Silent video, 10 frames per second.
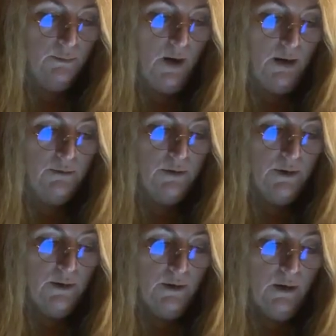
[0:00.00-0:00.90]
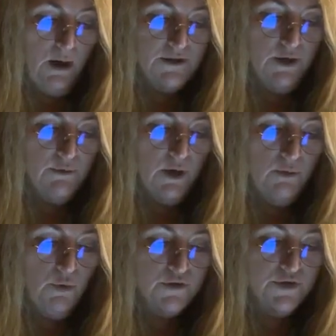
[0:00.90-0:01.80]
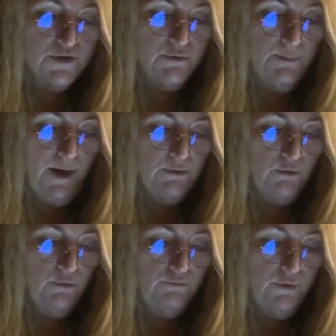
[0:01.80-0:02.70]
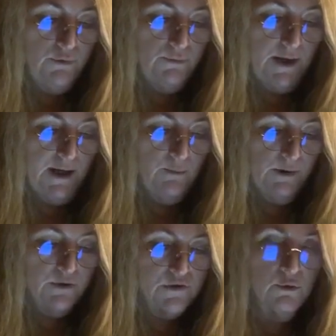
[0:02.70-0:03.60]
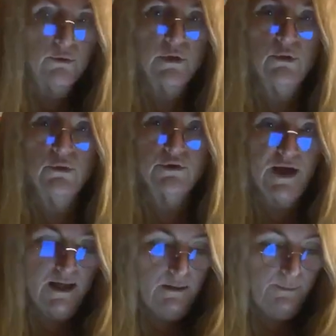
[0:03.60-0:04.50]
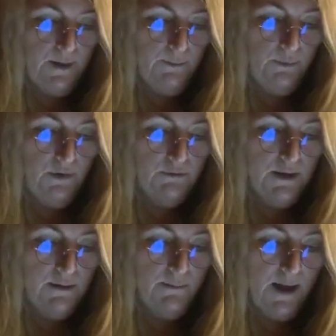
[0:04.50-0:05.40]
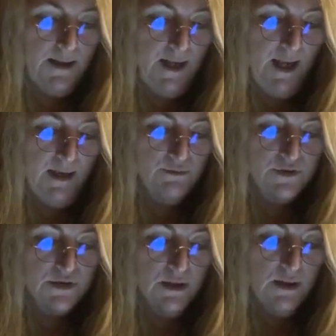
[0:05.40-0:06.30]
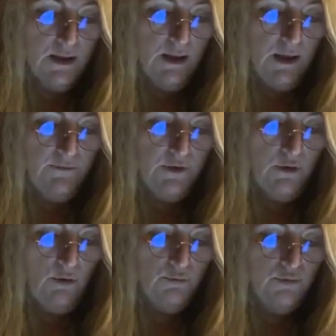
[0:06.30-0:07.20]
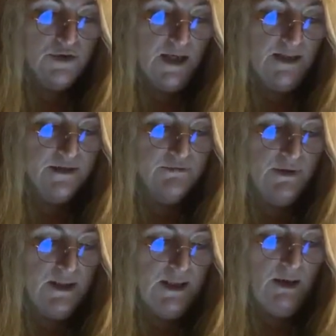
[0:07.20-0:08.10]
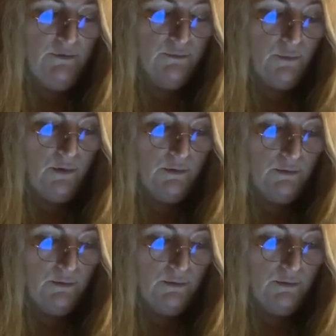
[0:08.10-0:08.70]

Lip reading: Well, I don't know what to do about your room now, because all the ordained people are in the main house, and the non-ordained are in the other one."